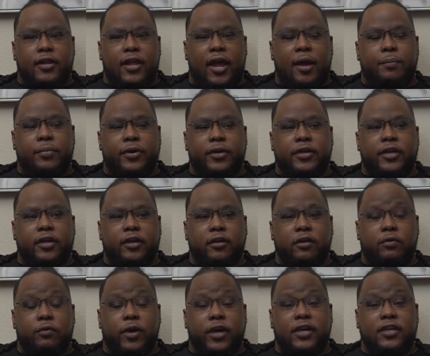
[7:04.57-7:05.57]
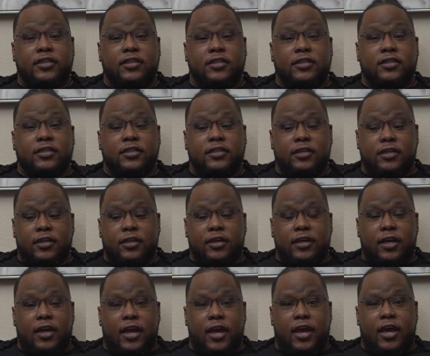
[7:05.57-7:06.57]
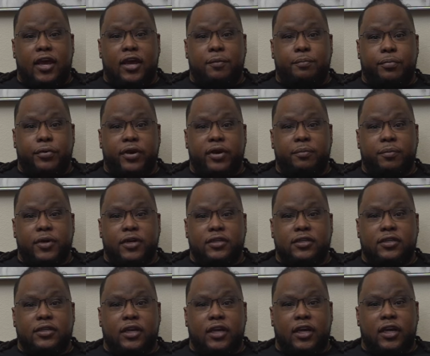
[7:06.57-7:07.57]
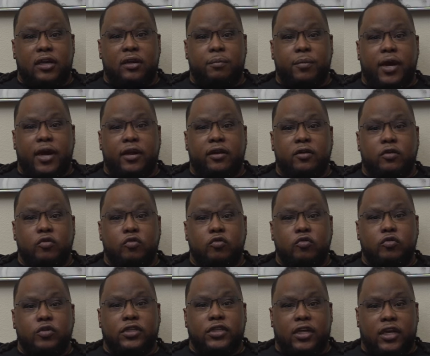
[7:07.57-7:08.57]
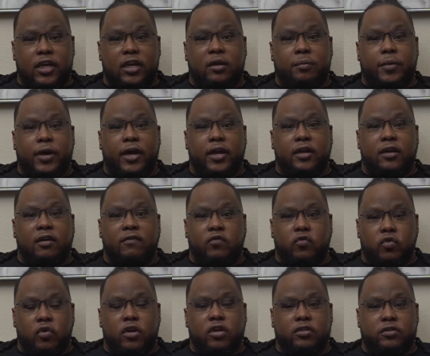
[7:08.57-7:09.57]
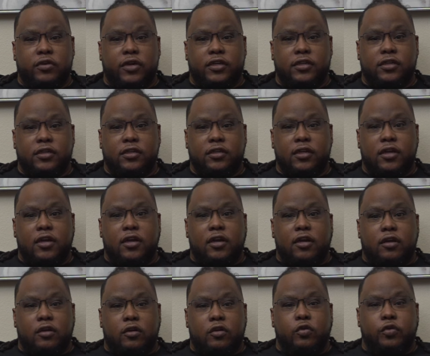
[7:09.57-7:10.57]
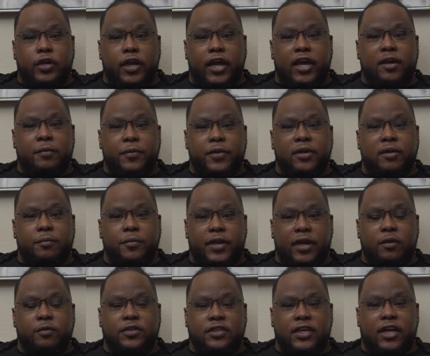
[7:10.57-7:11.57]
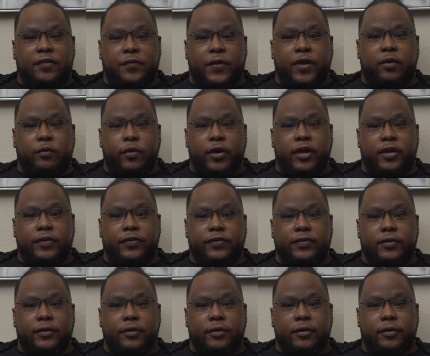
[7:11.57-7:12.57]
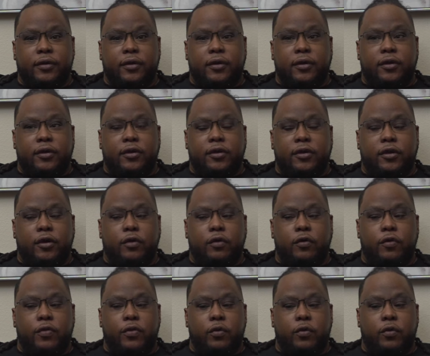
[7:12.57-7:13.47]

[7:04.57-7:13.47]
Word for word: Per- that particular race had pretty much anybody who's anybody of grudge racing. You right. name them, they was at that race. Mm. You know, mm.